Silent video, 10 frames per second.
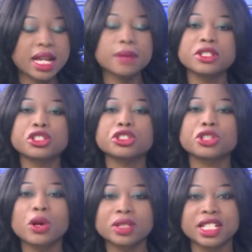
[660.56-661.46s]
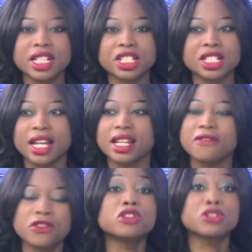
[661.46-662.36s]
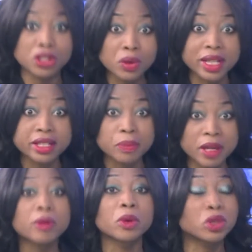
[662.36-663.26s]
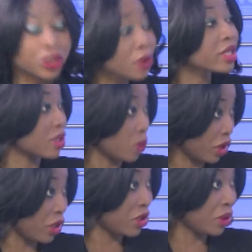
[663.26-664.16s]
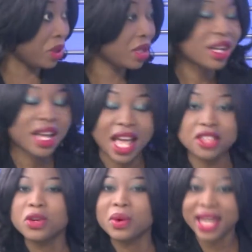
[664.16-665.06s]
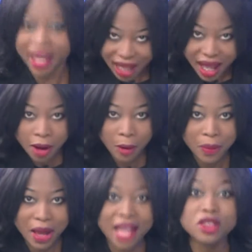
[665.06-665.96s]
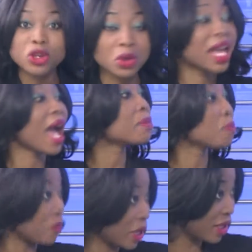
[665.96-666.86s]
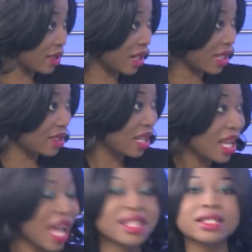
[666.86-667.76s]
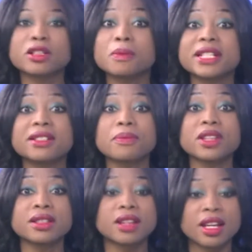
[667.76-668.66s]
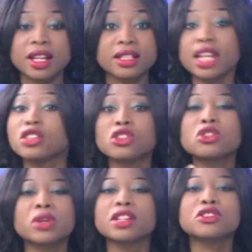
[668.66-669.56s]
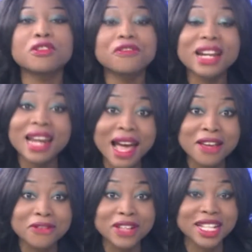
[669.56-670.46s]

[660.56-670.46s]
helped to show teenagers that if you do it, people will notice what you're doing and you will get help and you can be recognized. And this could be something that you can do for life.